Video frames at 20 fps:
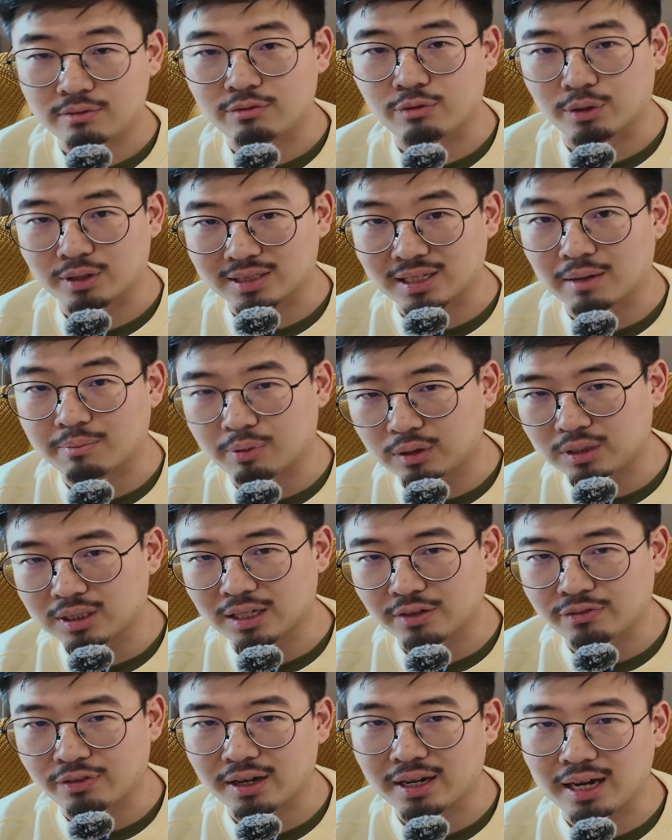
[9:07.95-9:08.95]
For example,
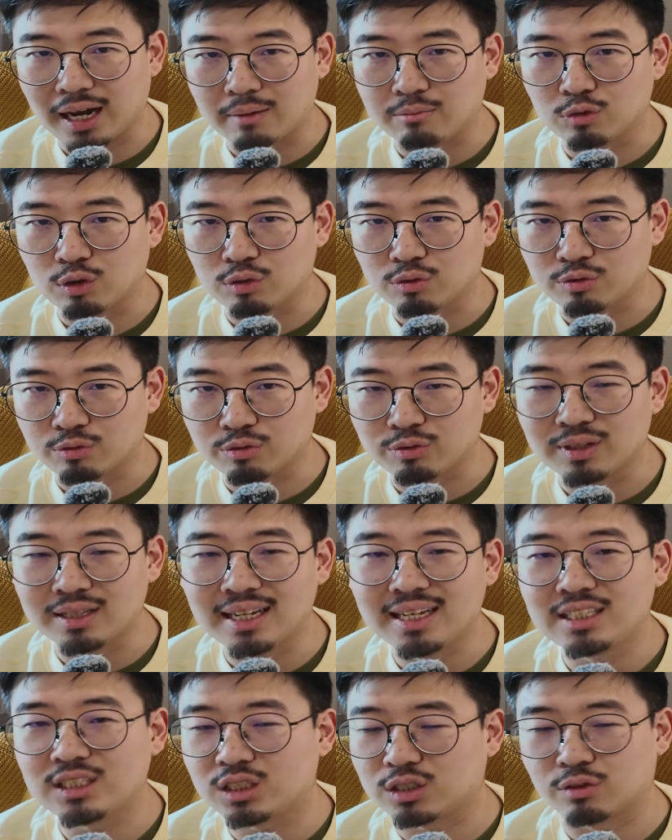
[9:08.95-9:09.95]
Sapphire Emerald
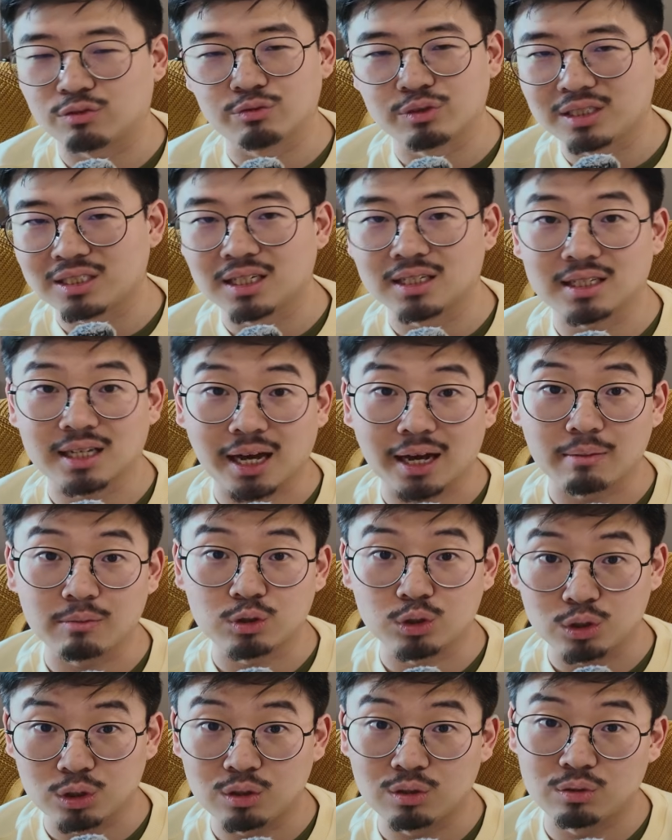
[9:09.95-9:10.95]
lists of recent
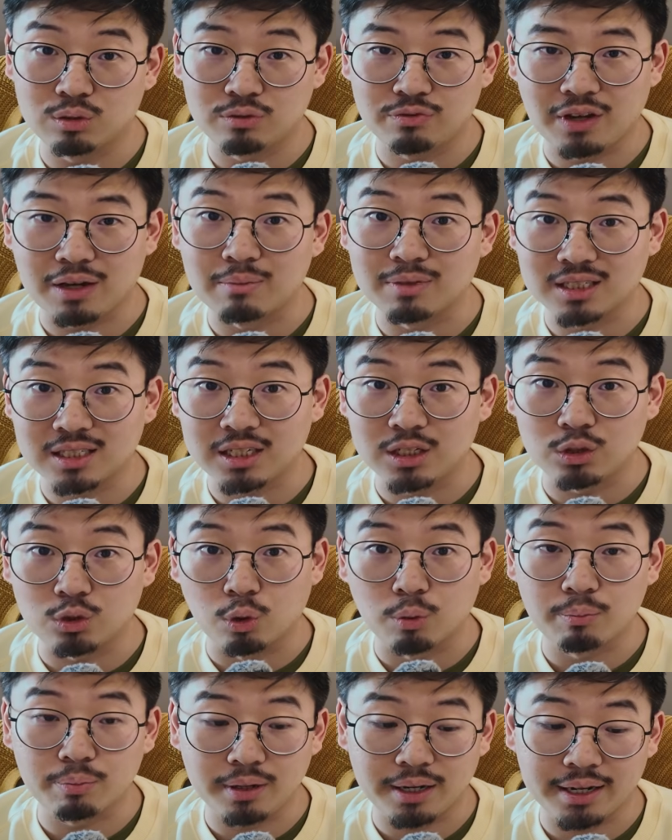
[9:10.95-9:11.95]
times famously
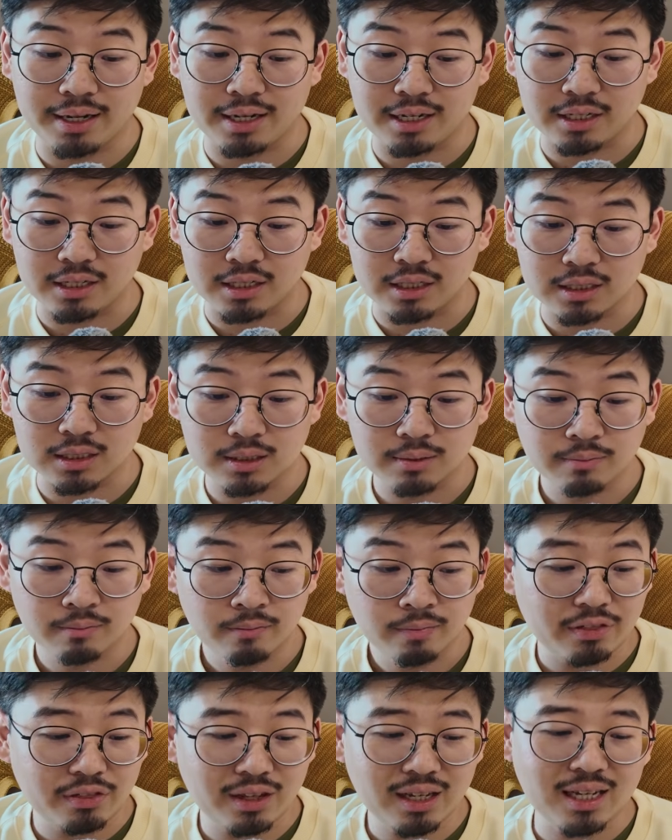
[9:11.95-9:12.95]
don't play Hades,
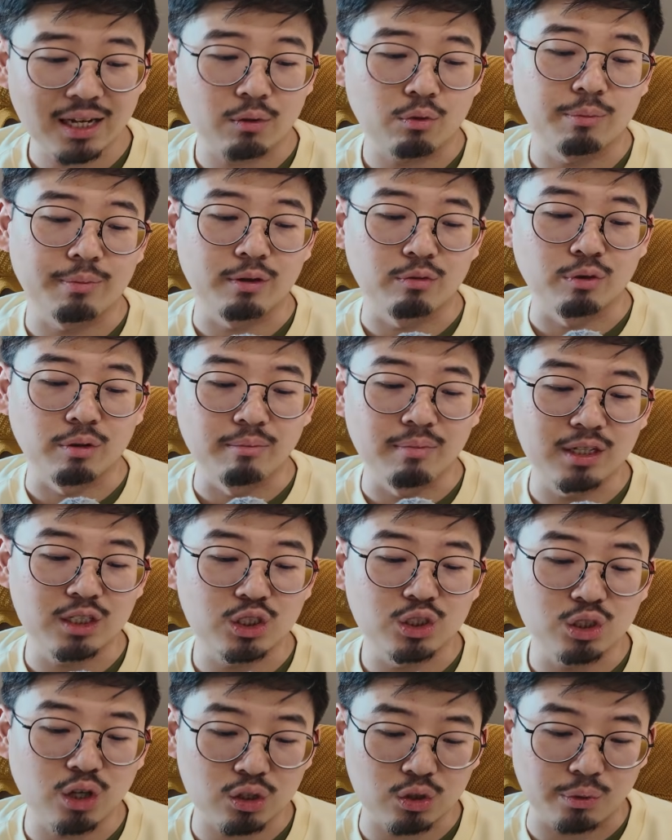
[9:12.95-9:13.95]
but I think I would be
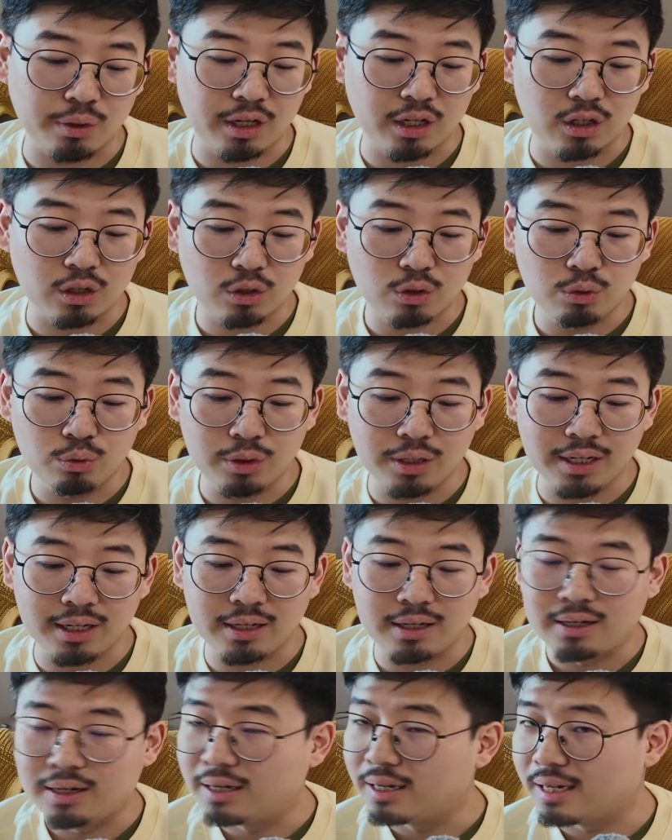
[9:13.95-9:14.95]
remiss not to include it.